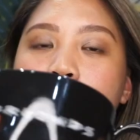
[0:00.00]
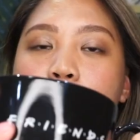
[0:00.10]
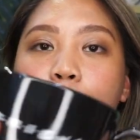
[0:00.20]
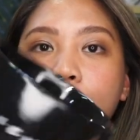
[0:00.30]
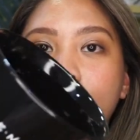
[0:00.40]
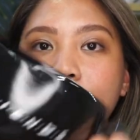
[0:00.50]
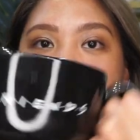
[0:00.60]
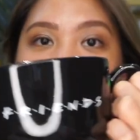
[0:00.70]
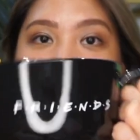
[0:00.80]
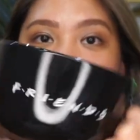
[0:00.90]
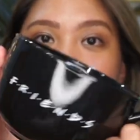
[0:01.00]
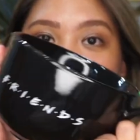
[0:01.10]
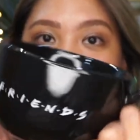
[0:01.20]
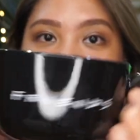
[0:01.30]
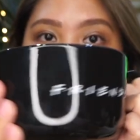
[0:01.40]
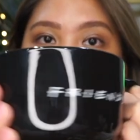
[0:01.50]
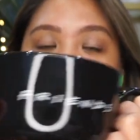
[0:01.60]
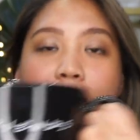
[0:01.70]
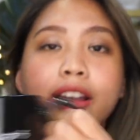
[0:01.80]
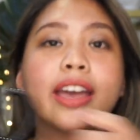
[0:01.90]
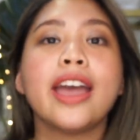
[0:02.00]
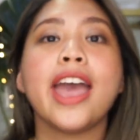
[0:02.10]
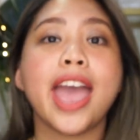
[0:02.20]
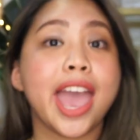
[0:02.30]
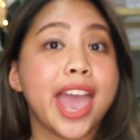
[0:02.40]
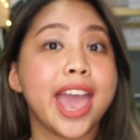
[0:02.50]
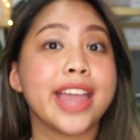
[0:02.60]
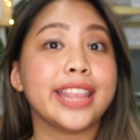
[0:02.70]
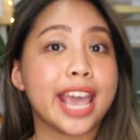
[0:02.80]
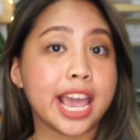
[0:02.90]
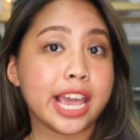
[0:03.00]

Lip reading: So there you have it. Ito, mug and a